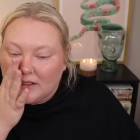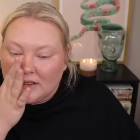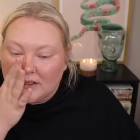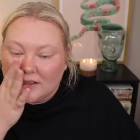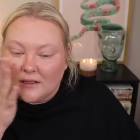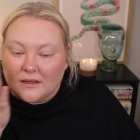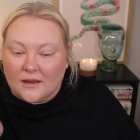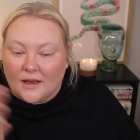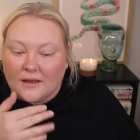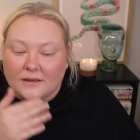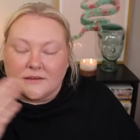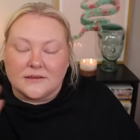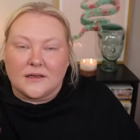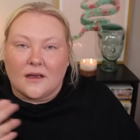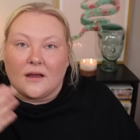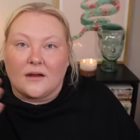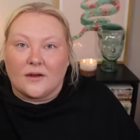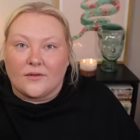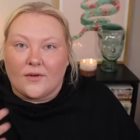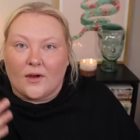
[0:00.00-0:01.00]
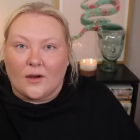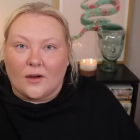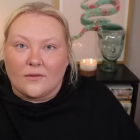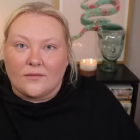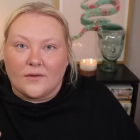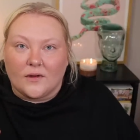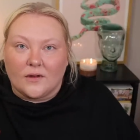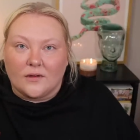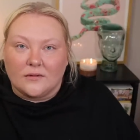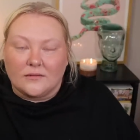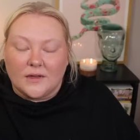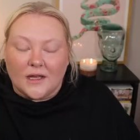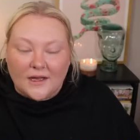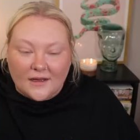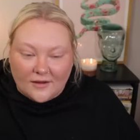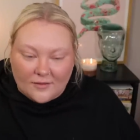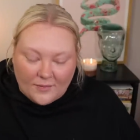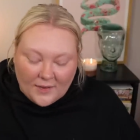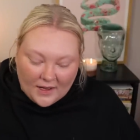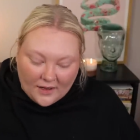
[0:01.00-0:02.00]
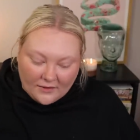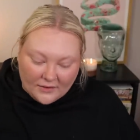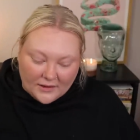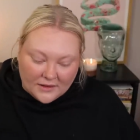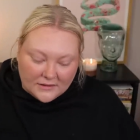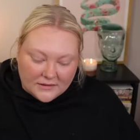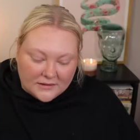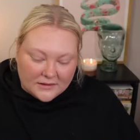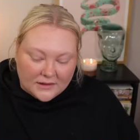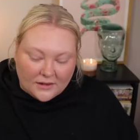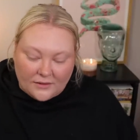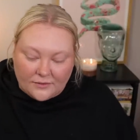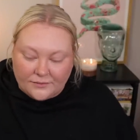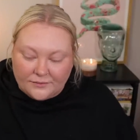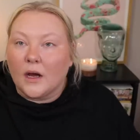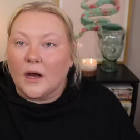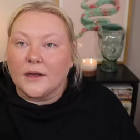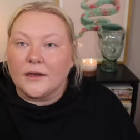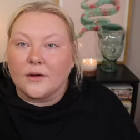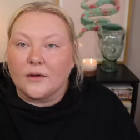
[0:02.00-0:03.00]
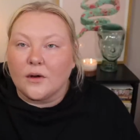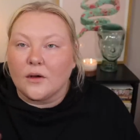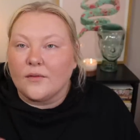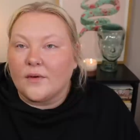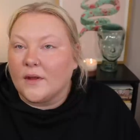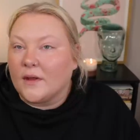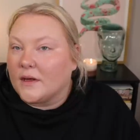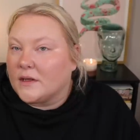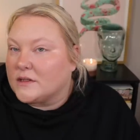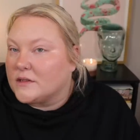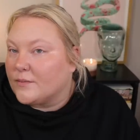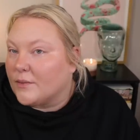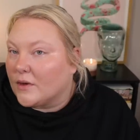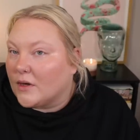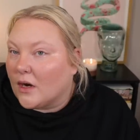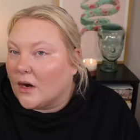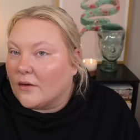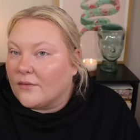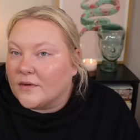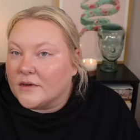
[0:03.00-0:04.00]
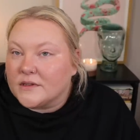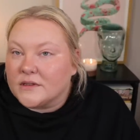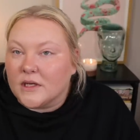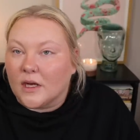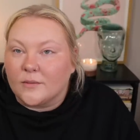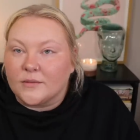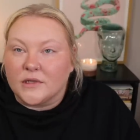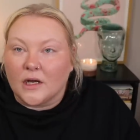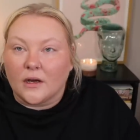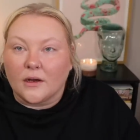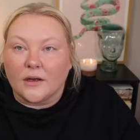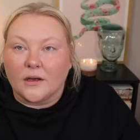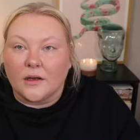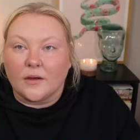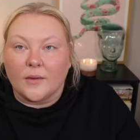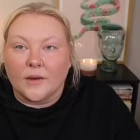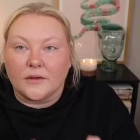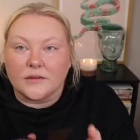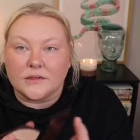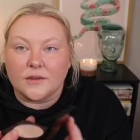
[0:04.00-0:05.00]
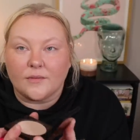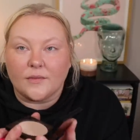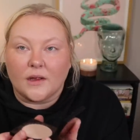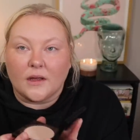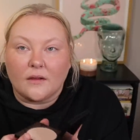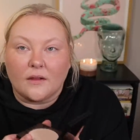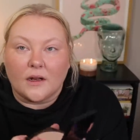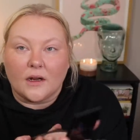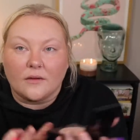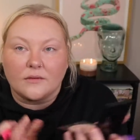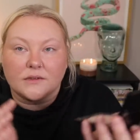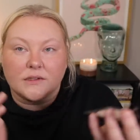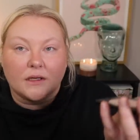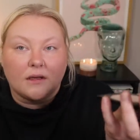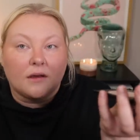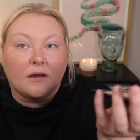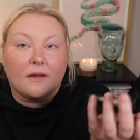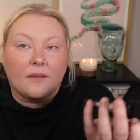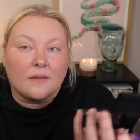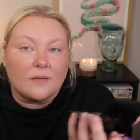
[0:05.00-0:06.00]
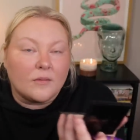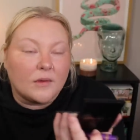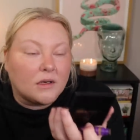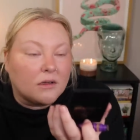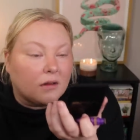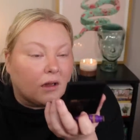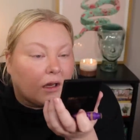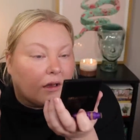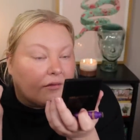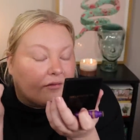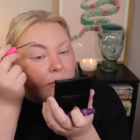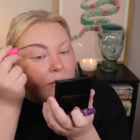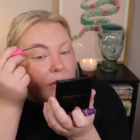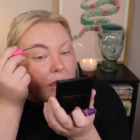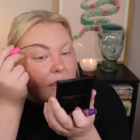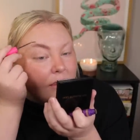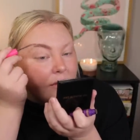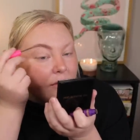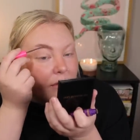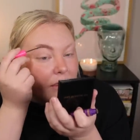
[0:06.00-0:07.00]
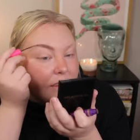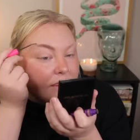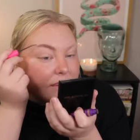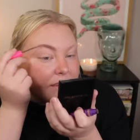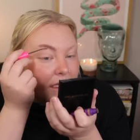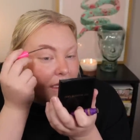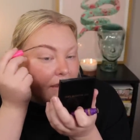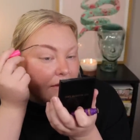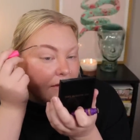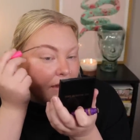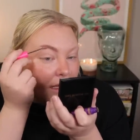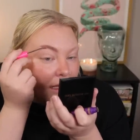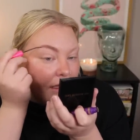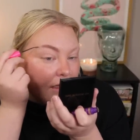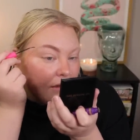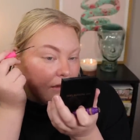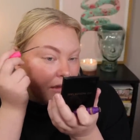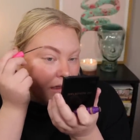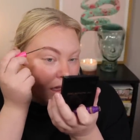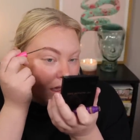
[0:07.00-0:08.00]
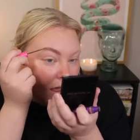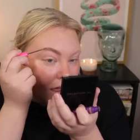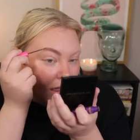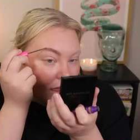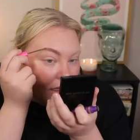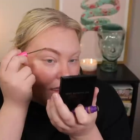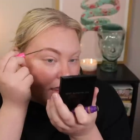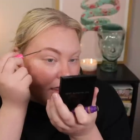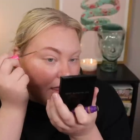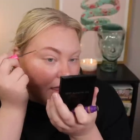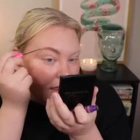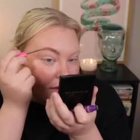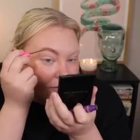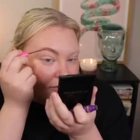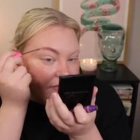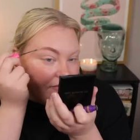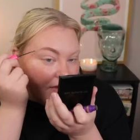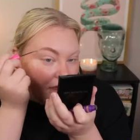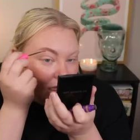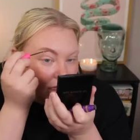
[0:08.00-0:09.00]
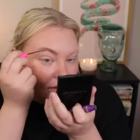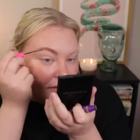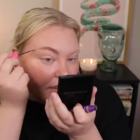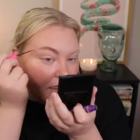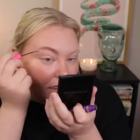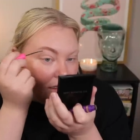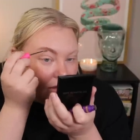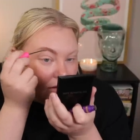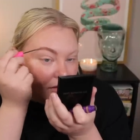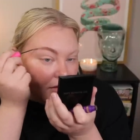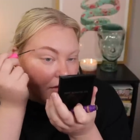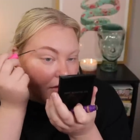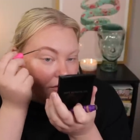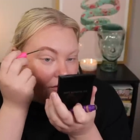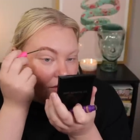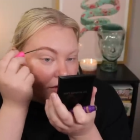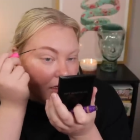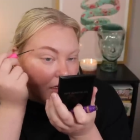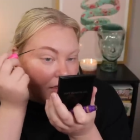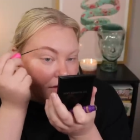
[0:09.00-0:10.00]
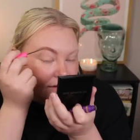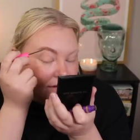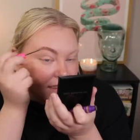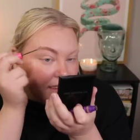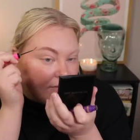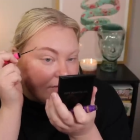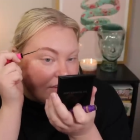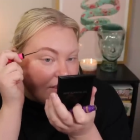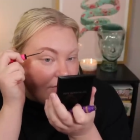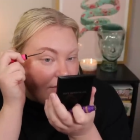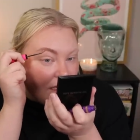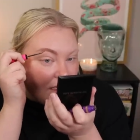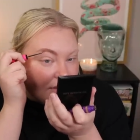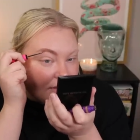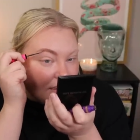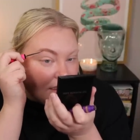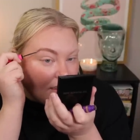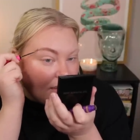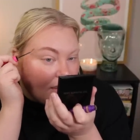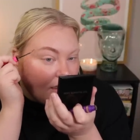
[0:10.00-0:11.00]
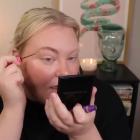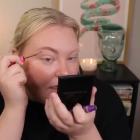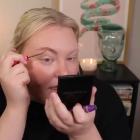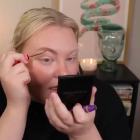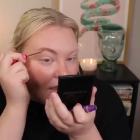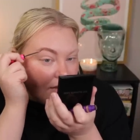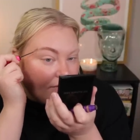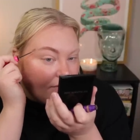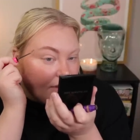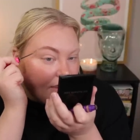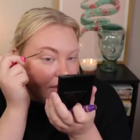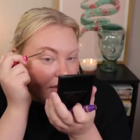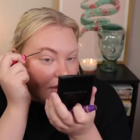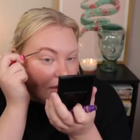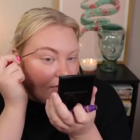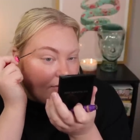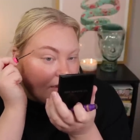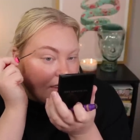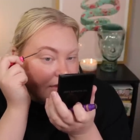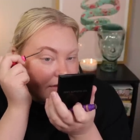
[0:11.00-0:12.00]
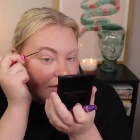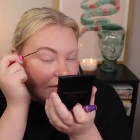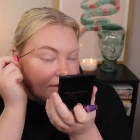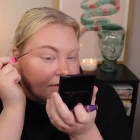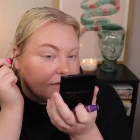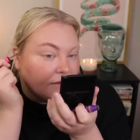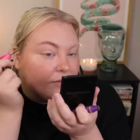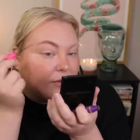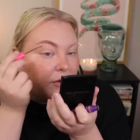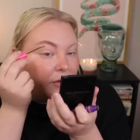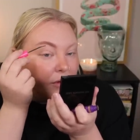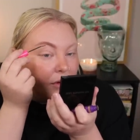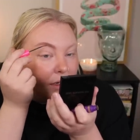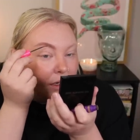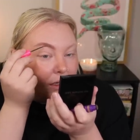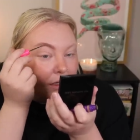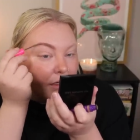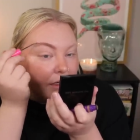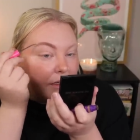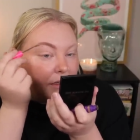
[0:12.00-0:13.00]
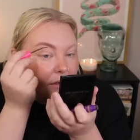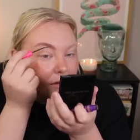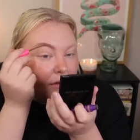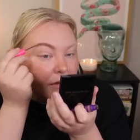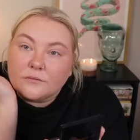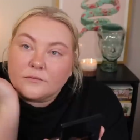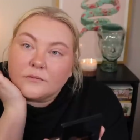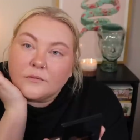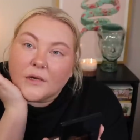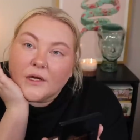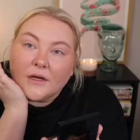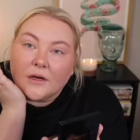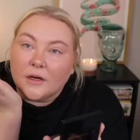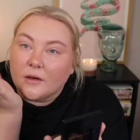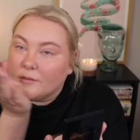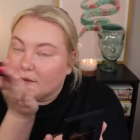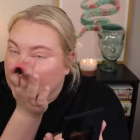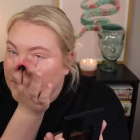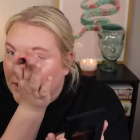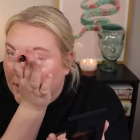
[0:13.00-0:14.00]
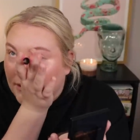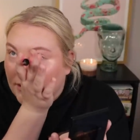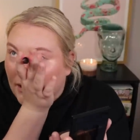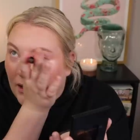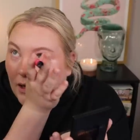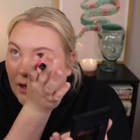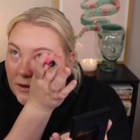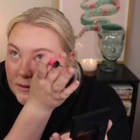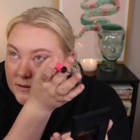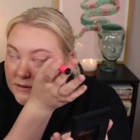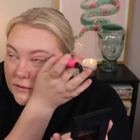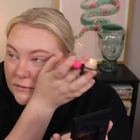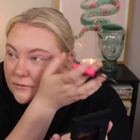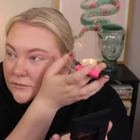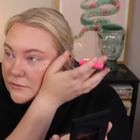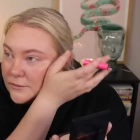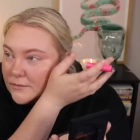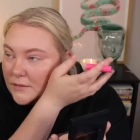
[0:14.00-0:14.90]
that's kind of how I feel about it. So I don't know if I like split off and stopped talking about something that I was like in the middle of, but I do want to say like I am fine. Like overall, Sam's amazing. I have like amazing support, and my grandma's like awesome,